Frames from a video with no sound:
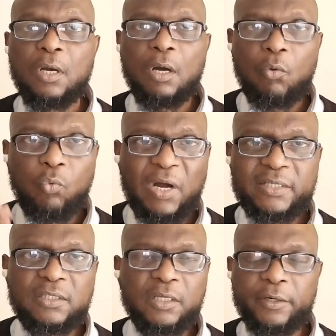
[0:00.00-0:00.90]

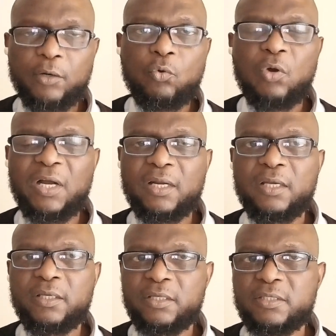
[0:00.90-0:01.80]
What they
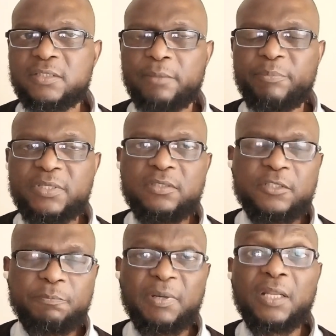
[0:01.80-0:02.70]
require is a
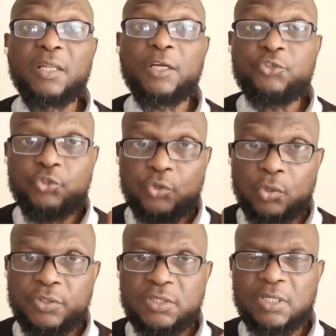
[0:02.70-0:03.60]
business plan that
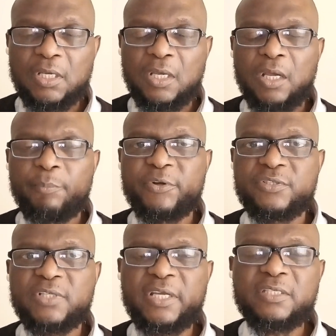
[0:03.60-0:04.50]
shows
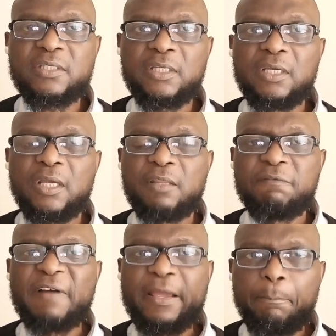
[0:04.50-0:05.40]
precisely the
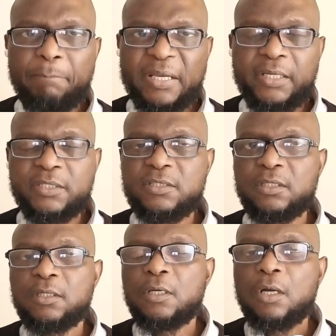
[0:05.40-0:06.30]

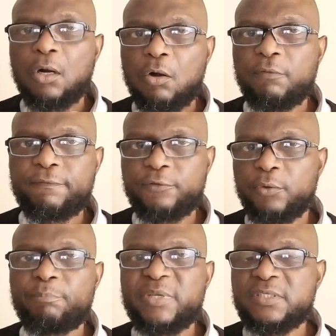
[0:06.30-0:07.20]
viability of your
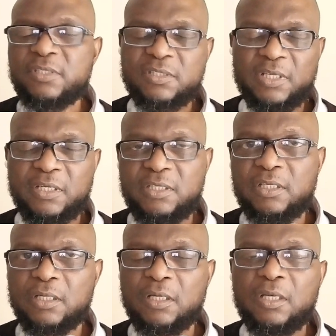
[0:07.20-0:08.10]
business idea.